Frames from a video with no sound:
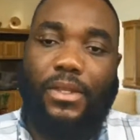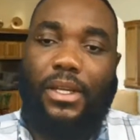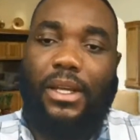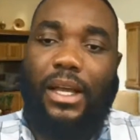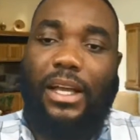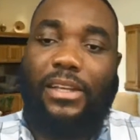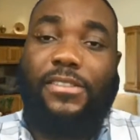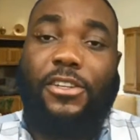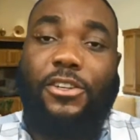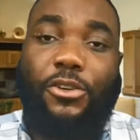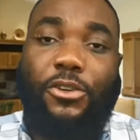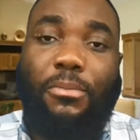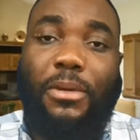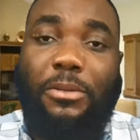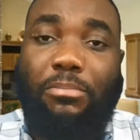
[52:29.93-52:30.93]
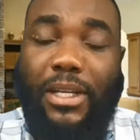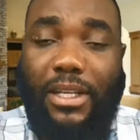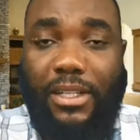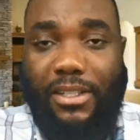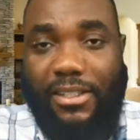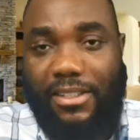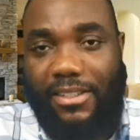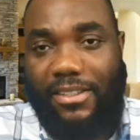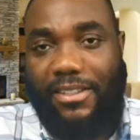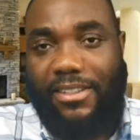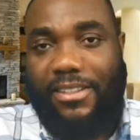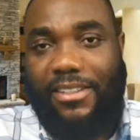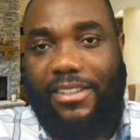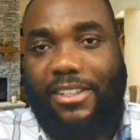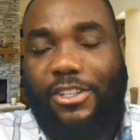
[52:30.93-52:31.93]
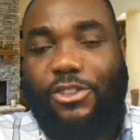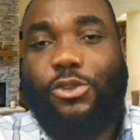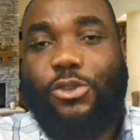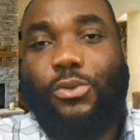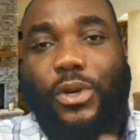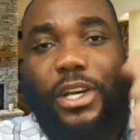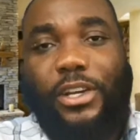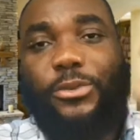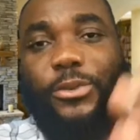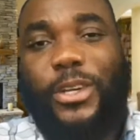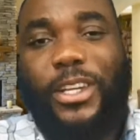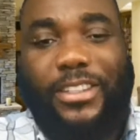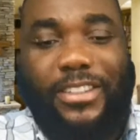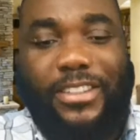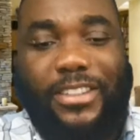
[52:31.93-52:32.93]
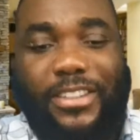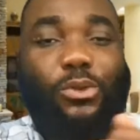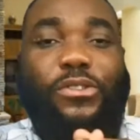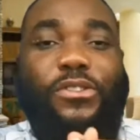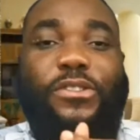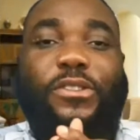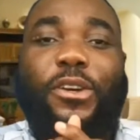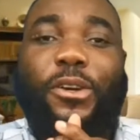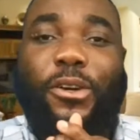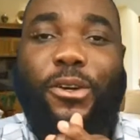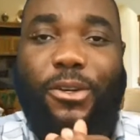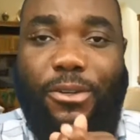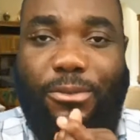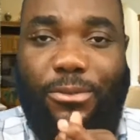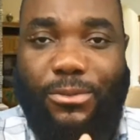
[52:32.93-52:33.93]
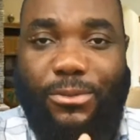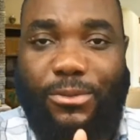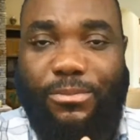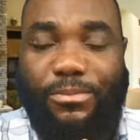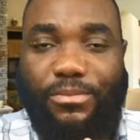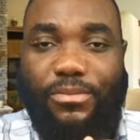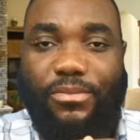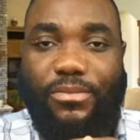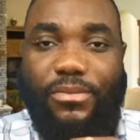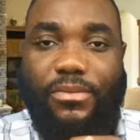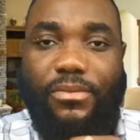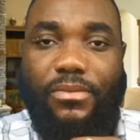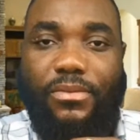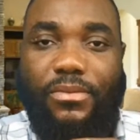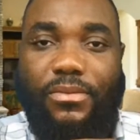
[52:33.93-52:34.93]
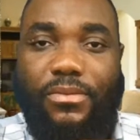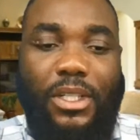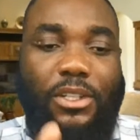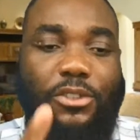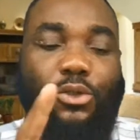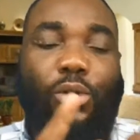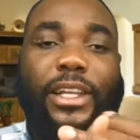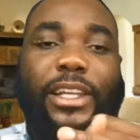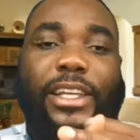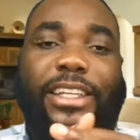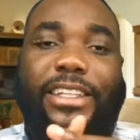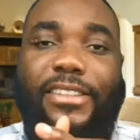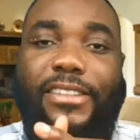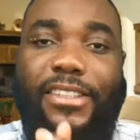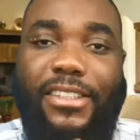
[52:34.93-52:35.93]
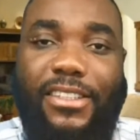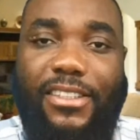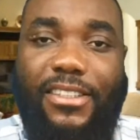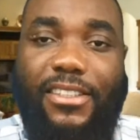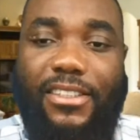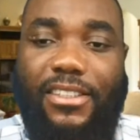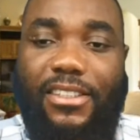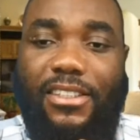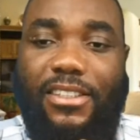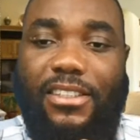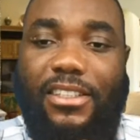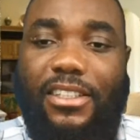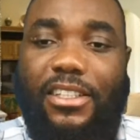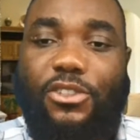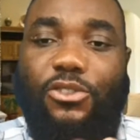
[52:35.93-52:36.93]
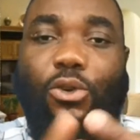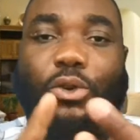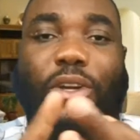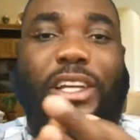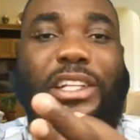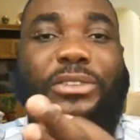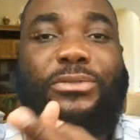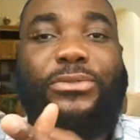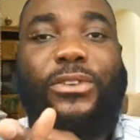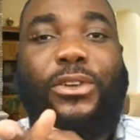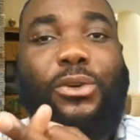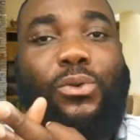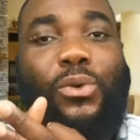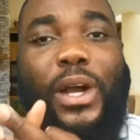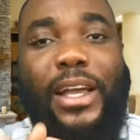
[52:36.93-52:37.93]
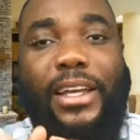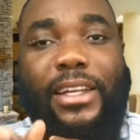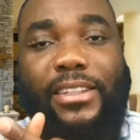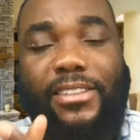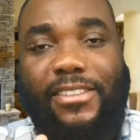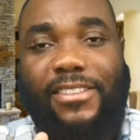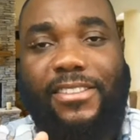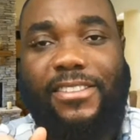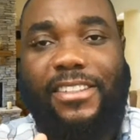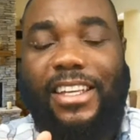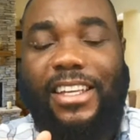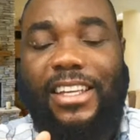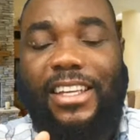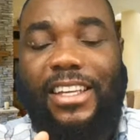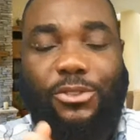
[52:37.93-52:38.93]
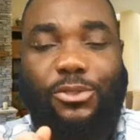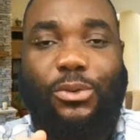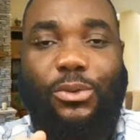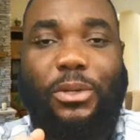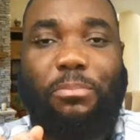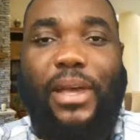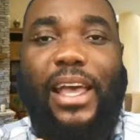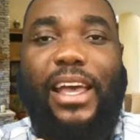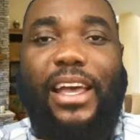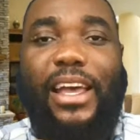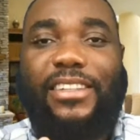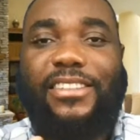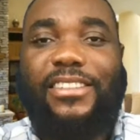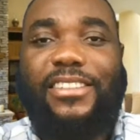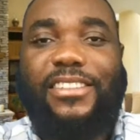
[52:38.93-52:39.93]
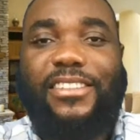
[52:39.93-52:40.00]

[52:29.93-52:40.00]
As a human being, you were created to serve, to lead, to influence, and to impact.